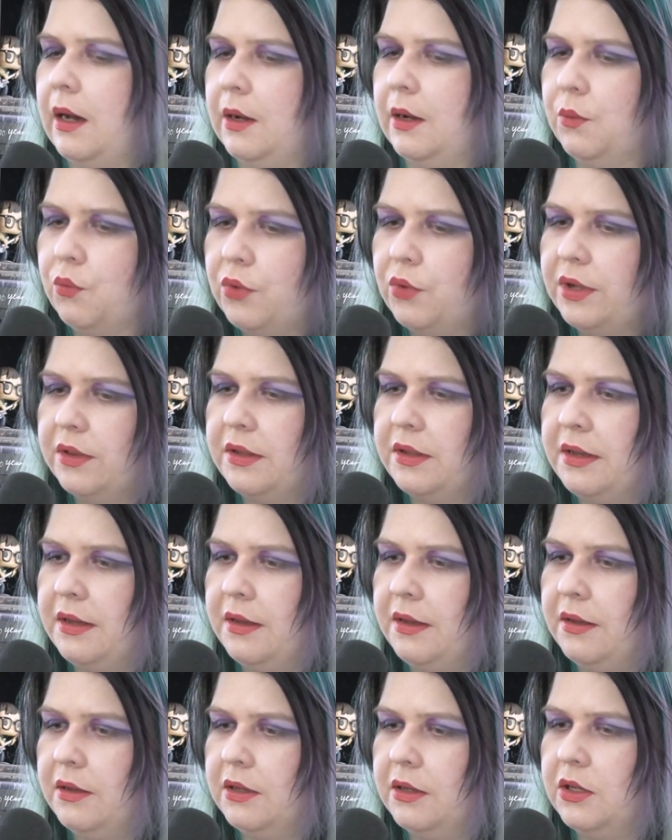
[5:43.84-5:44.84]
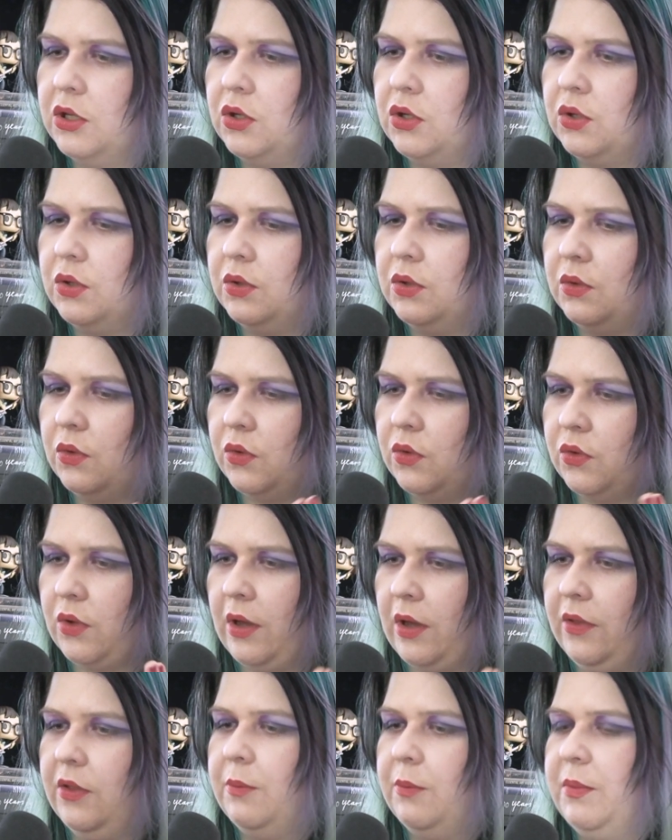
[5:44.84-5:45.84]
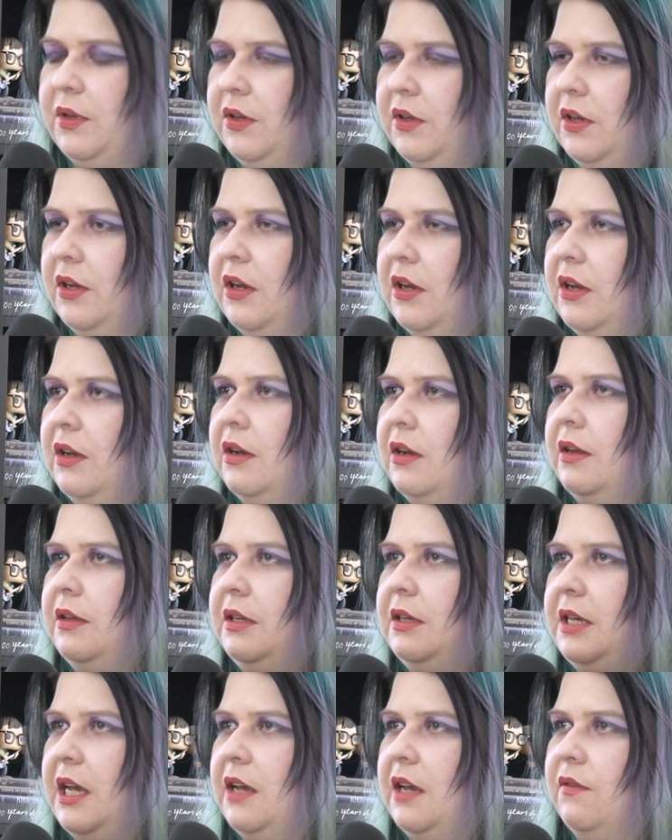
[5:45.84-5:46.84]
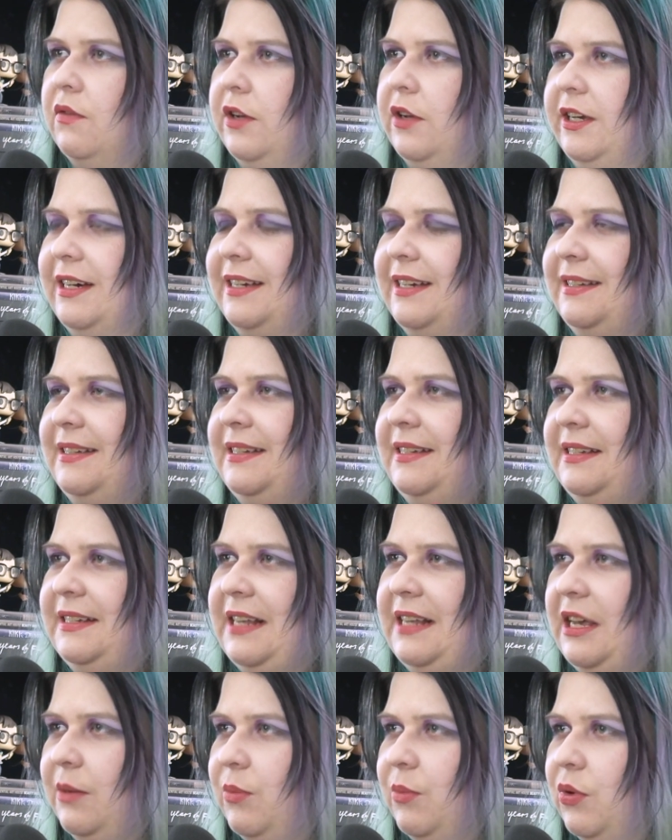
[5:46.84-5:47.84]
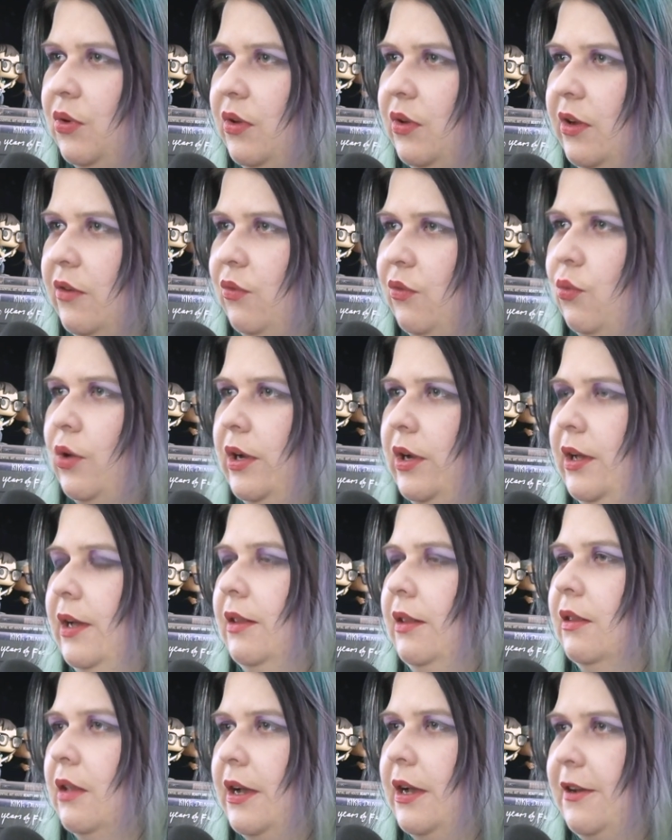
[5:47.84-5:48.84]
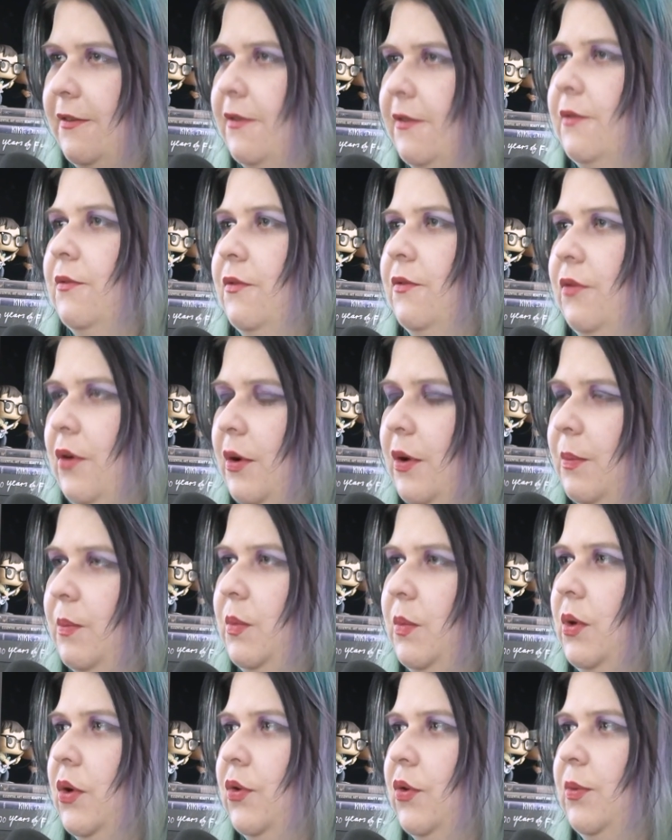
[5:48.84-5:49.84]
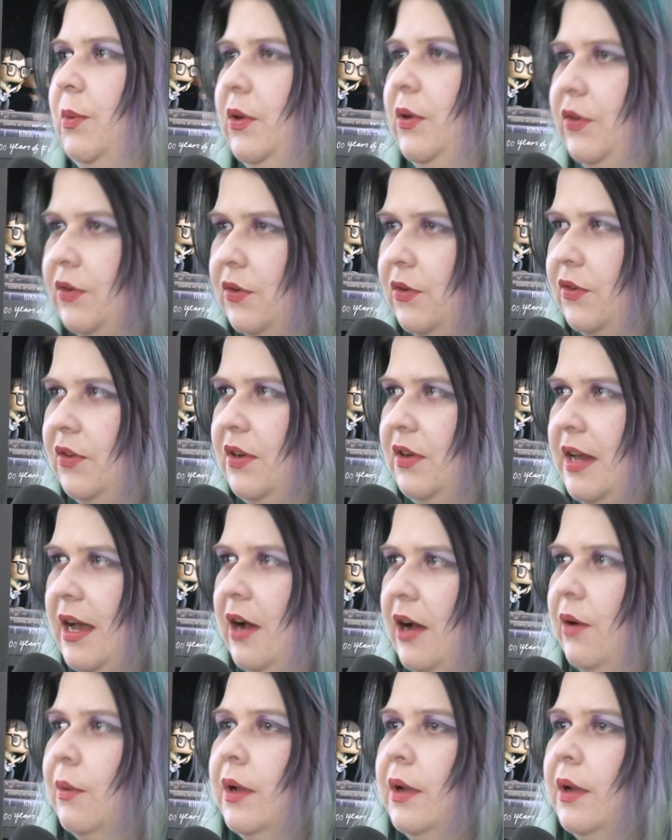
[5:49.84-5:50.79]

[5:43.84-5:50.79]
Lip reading: I really thought the beginning gave like a sample of what I like from Ghostbusters now.